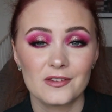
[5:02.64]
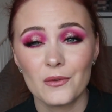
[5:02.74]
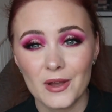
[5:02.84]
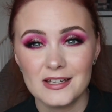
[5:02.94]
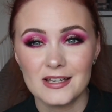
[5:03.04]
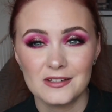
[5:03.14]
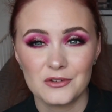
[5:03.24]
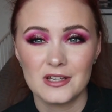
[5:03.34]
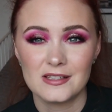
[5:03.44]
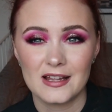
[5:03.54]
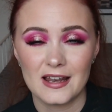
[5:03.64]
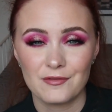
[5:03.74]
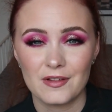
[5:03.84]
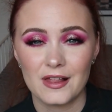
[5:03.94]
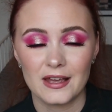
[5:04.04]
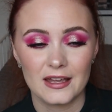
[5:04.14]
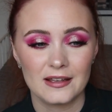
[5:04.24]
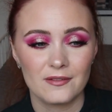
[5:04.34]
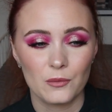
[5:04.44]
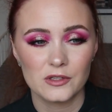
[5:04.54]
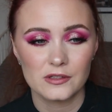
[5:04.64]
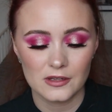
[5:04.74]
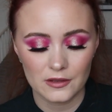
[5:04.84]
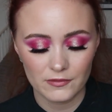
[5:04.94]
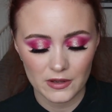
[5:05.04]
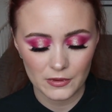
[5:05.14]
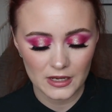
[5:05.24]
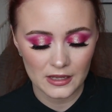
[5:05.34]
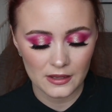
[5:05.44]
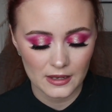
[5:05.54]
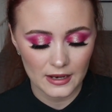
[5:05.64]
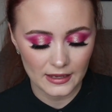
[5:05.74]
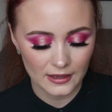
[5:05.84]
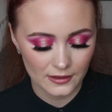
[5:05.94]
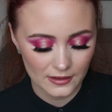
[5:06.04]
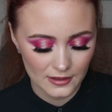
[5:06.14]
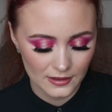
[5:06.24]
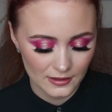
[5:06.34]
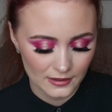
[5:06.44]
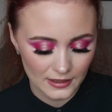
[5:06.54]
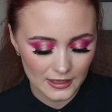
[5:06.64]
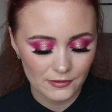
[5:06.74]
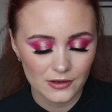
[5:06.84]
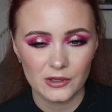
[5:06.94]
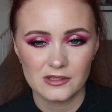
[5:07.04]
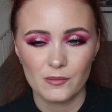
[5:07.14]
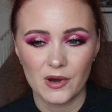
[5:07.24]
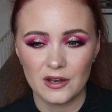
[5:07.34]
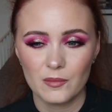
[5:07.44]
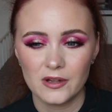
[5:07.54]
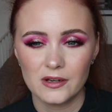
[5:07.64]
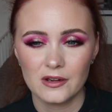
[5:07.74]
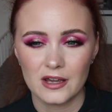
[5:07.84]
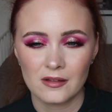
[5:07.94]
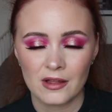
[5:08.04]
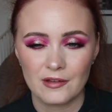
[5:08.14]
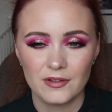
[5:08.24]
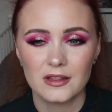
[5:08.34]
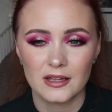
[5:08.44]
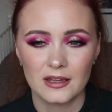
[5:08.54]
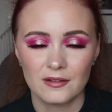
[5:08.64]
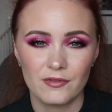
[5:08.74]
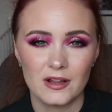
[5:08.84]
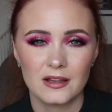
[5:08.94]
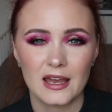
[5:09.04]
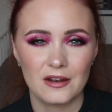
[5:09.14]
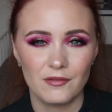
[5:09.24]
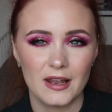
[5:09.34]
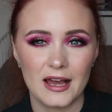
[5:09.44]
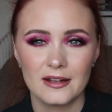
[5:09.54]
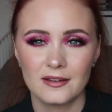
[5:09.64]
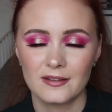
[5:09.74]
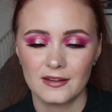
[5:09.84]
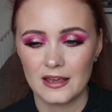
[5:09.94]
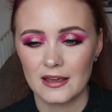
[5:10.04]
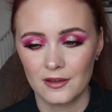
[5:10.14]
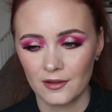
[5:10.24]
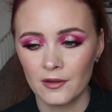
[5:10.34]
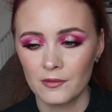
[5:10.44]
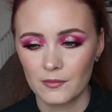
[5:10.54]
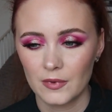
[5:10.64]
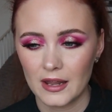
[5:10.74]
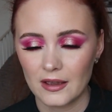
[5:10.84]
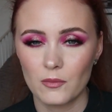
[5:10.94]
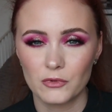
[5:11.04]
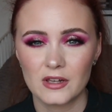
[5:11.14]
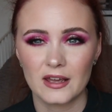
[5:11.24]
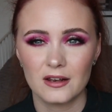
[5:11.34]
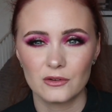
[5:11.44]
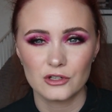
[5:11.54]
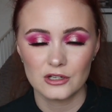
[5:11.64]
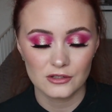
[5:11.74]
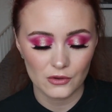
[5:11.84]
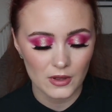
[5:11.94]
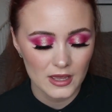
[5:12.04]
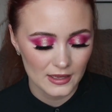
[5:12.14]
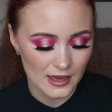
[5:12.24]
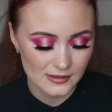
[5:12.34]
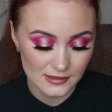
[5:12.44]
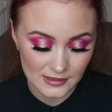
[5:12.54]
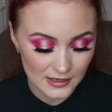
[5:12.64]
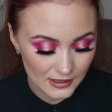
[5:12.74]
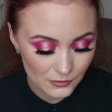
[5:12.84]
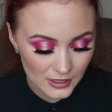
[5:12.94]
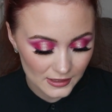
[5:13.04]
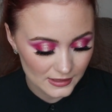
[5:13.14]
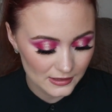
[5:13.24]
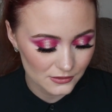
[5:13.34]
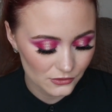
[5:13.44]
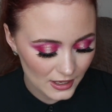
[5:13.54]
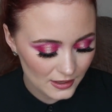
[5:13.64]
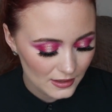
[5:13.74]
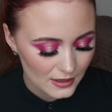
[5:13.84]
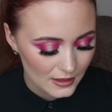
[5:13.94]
So I did enjoy this, and I feel like it was a very, like, even though it's a body butter, I felt like it felt kind of light, like almost like a lotion. So yeah, as I said, I really did enjoy that.